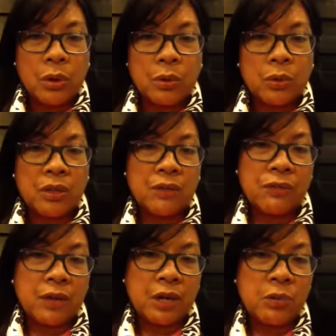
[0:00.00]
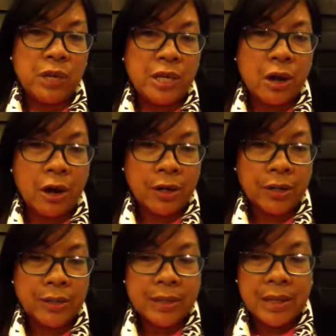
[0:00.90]
with a very weak heart,
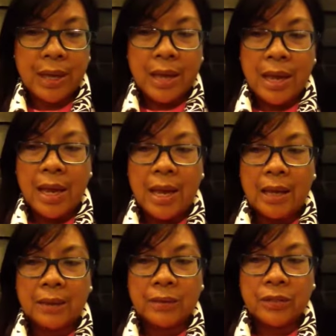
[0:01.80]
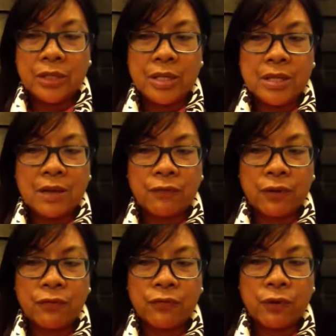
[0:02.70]
and she's
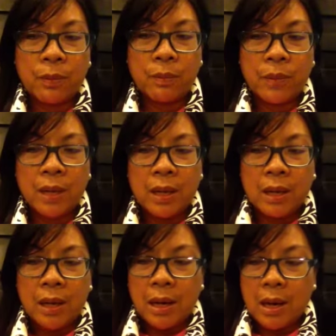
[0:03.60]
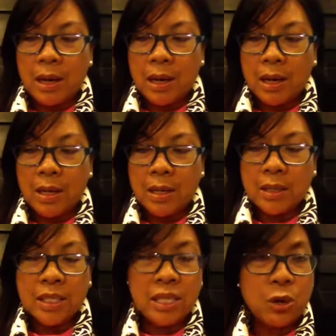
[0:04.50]
suffering from
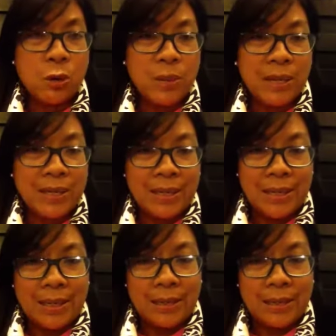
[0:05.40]
COPD,